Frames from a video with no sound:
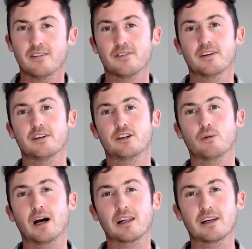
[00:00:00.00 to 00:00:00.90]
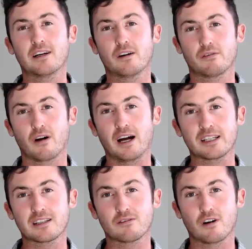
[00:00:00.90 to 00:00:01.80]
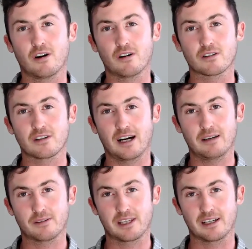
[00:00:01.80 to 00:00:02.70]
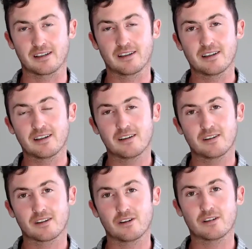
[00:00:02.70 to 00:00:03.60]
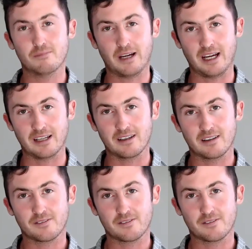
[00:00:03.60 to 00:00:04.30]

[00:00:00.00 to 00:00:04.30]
the duality of right and wrong type thing, good and bad.